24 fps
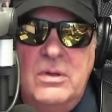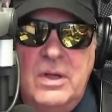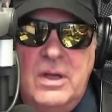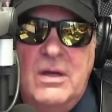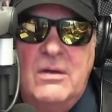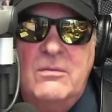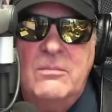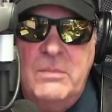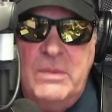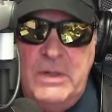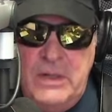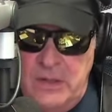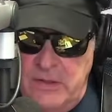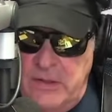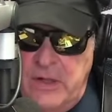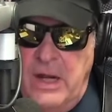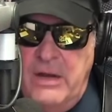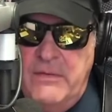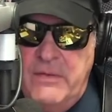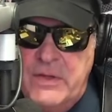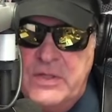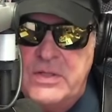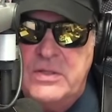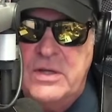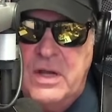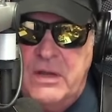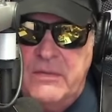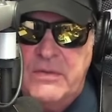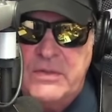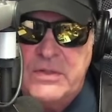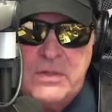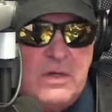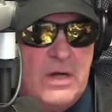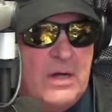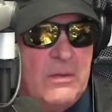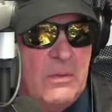Yeah. Ian Davis
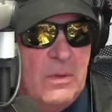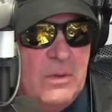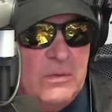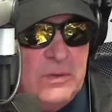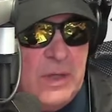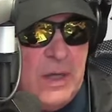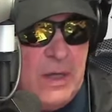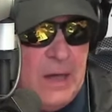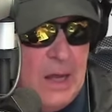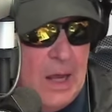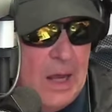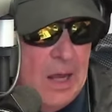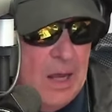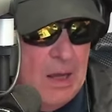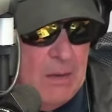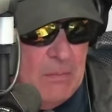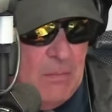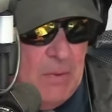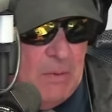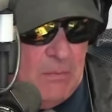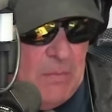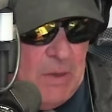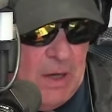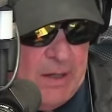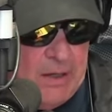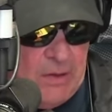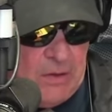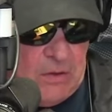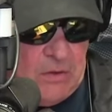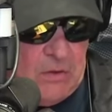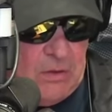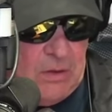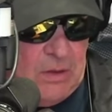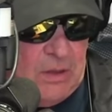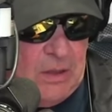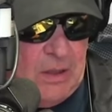and I wrote that. Yeah. My
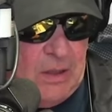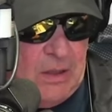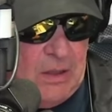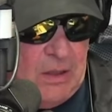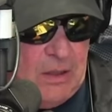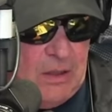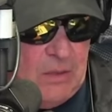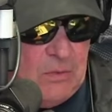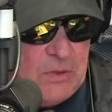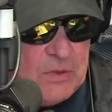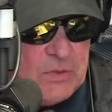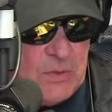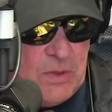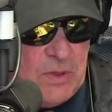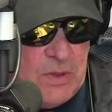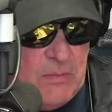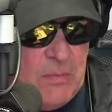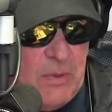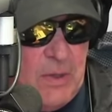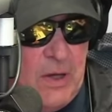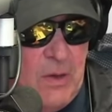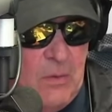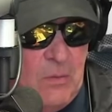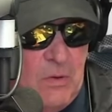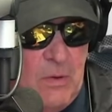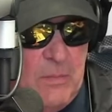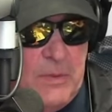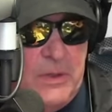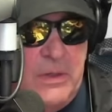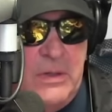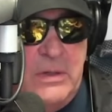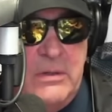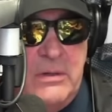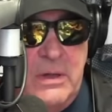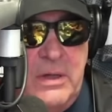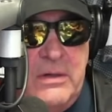Girl was written by a woman,
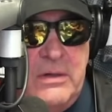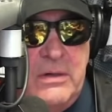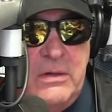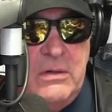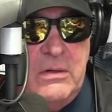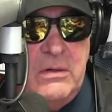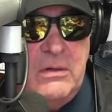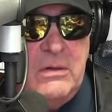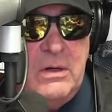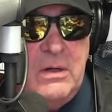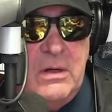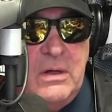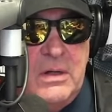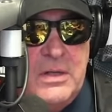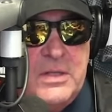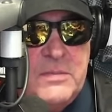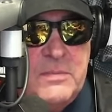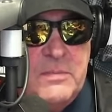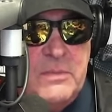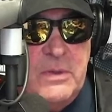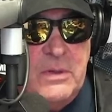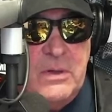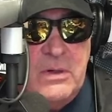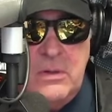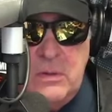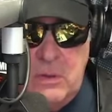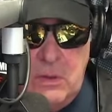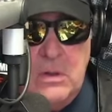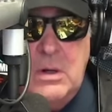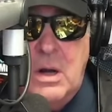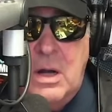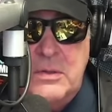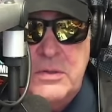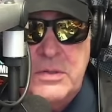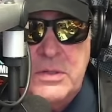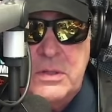and her husband or
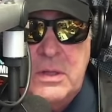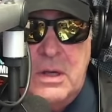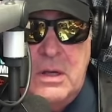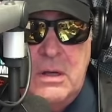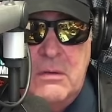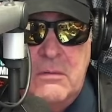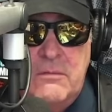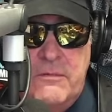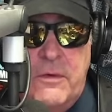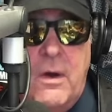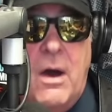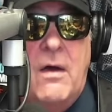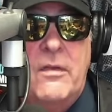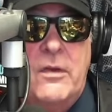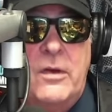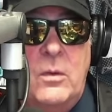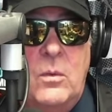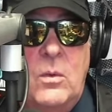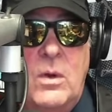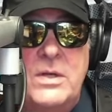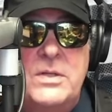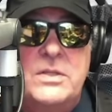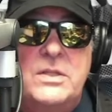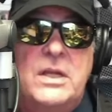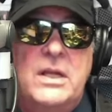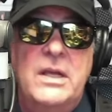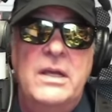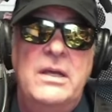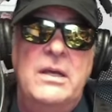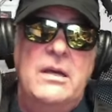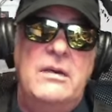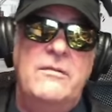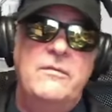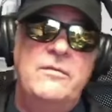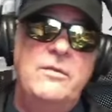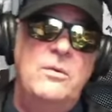her father was
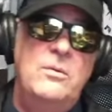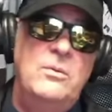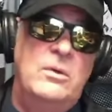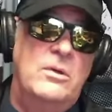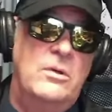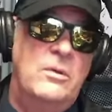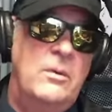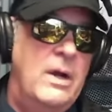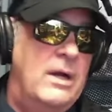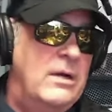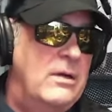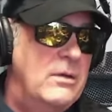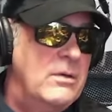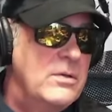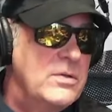a funeral director.